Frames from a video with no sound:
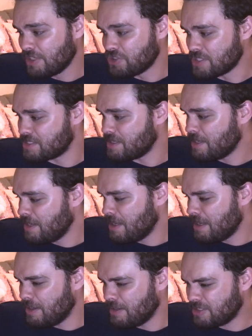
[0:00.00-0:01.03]
just
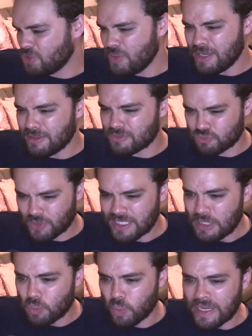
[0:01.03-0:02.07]
doing
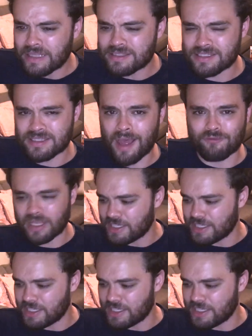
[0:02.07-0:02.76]
really weird stuff.